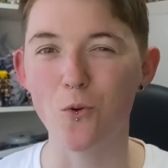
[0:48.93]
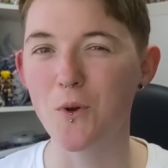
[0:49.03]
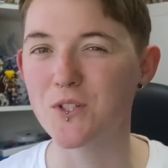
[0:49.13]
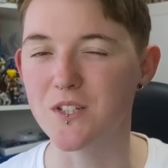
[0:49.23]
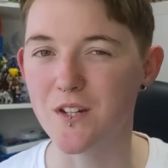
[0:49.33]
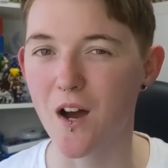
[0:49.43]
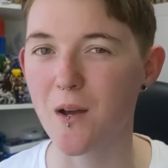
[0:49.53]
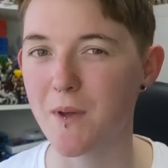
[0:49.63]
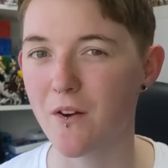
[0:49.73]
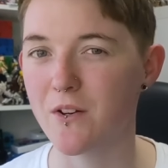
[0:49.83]
almost
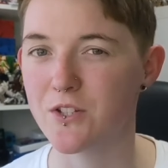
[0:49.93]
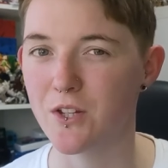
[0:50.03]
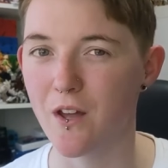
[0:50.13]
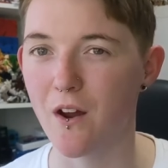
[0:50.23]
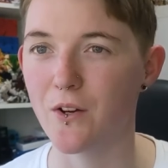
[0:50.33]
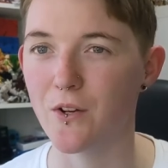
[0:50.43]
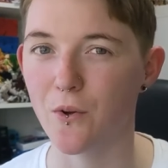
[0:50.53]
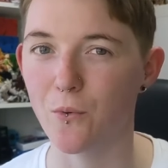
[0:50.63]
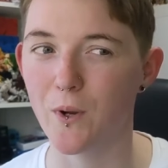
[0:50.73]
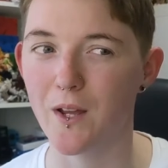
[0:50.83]
nightmarish
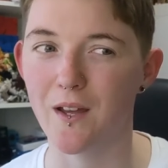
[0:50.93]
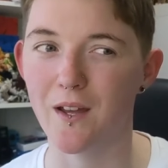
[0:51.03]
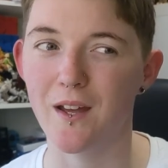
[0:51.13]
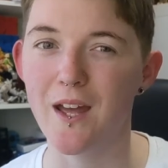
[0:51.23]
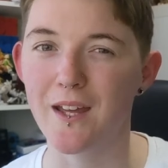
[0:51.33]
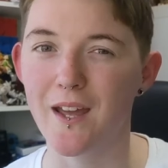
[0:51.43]
scenario where